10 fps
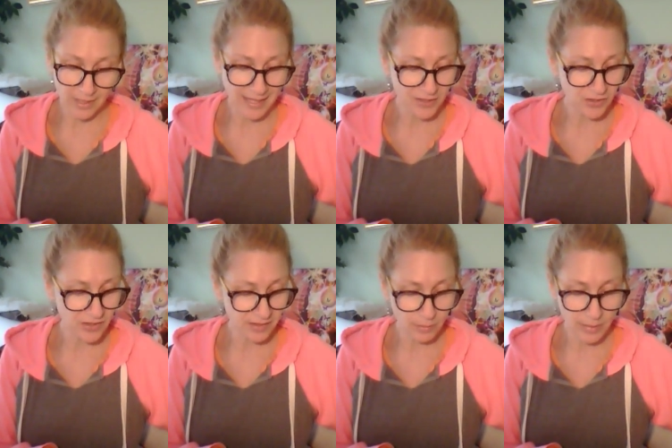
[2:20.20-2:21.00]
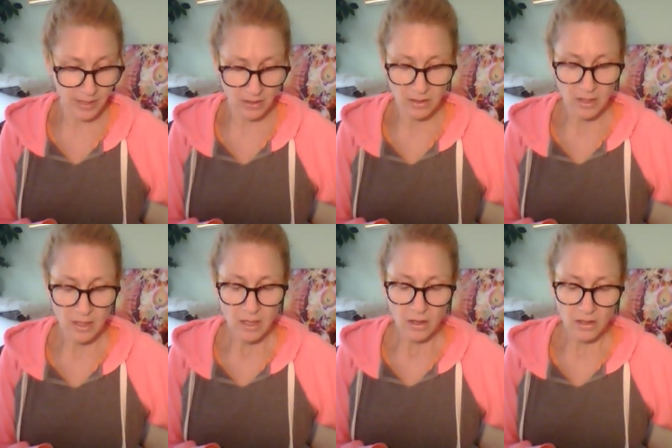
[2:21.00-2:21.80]
might actually see a bear.
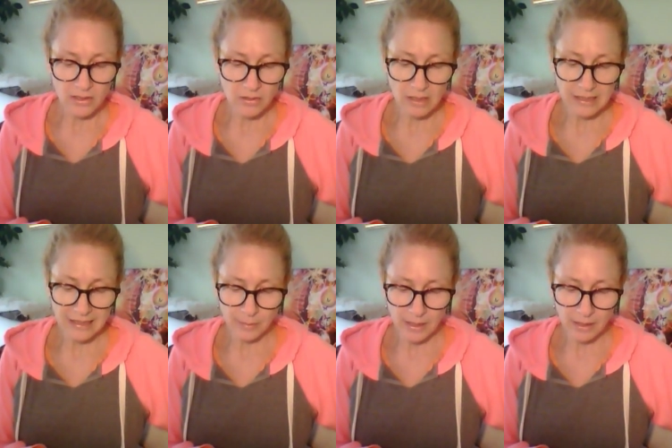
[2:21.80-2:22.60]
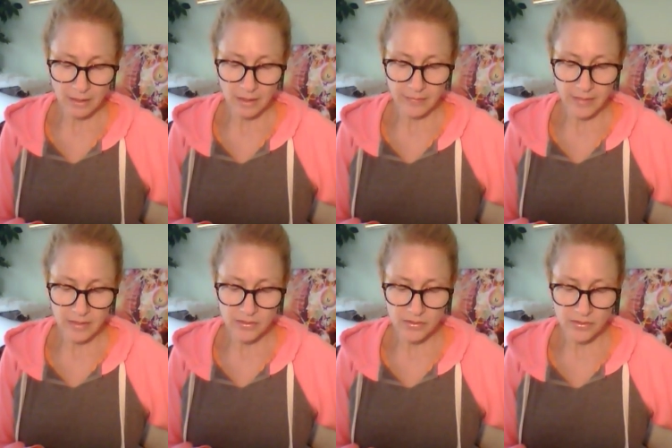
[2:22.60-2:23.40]
Also climbing, and
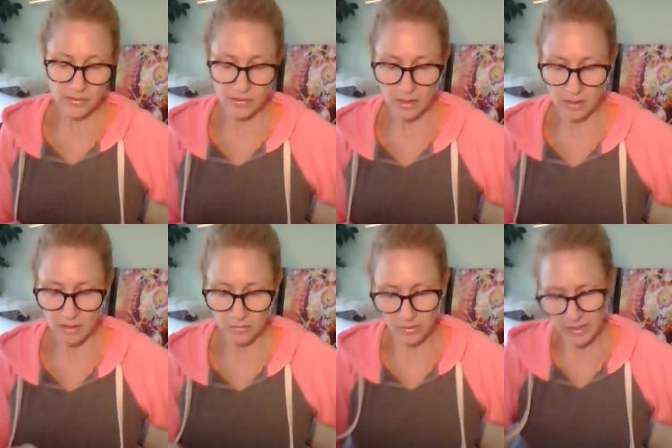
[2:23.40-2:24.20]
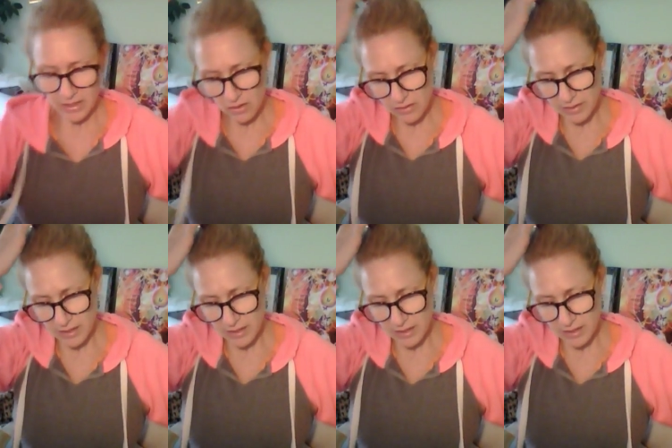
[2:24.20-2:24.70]
then uh, what do they call